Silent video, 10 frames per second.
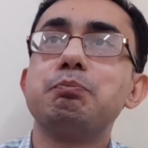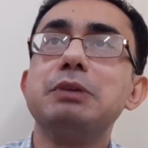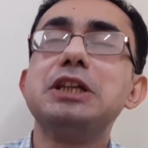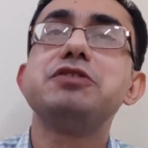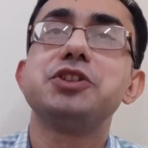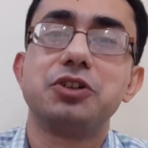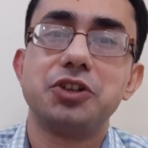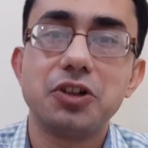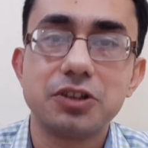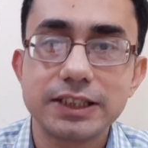Believe it or
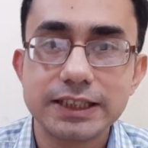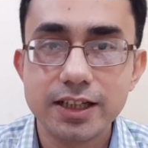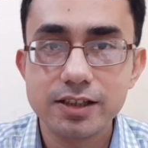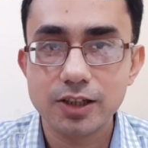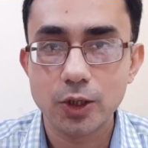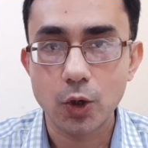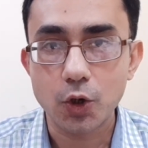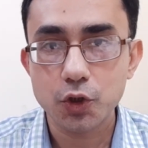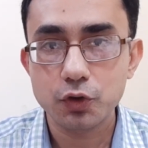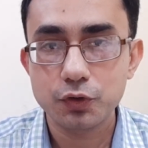not, there is a
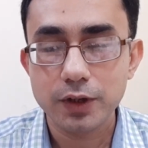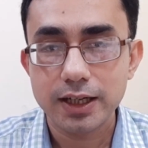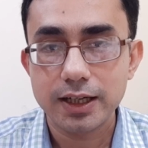lot of